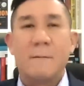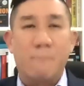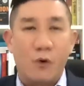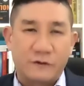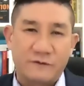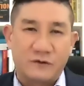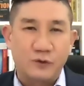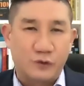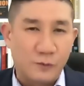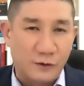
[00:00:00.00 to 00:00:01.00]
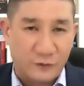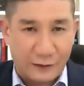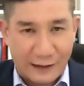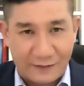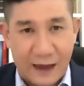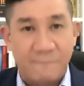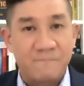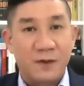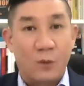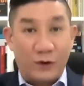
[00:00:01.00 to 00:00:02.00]
Most of us YouTubers are like that.
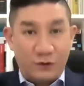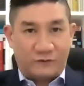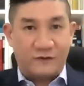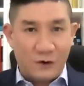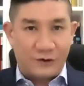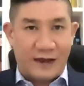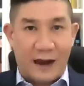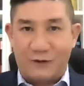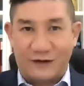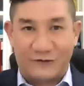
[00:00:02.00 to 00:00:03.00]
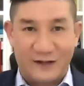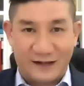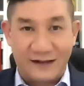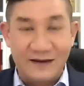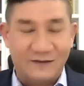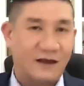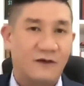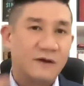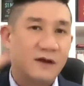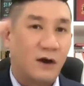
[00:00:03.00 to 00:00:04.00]
What you see on camera is actually the clean stuff.
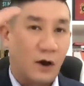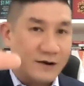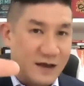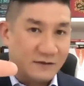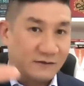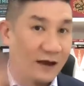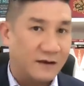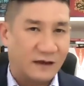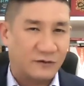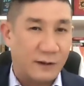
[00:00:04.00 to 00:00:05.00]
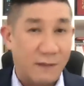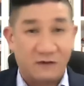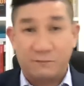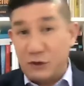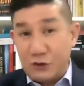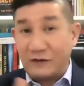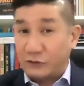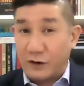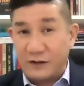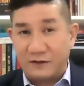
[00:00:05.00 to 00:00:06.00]
On the other side is actually a mess, but you guys
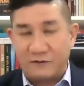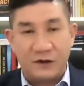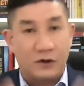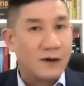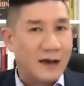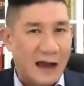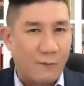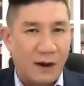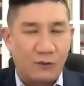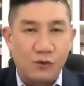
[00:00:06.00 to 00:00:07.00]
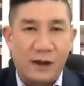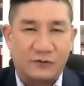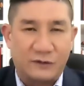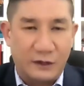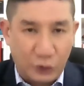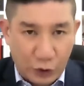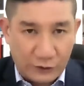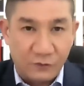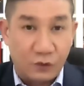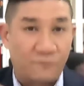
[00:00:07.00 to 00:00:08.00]
saw in the other video how my room actually
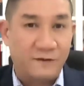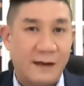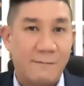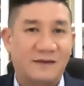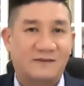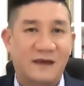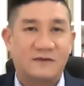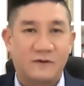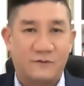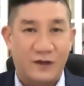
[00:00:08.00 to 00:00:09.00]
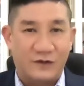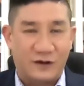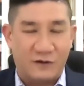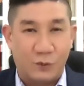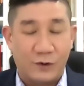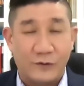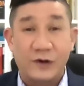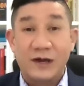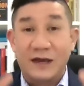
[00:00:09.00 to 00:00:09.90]
looked. So hopefully that makes sense for each and every one of you.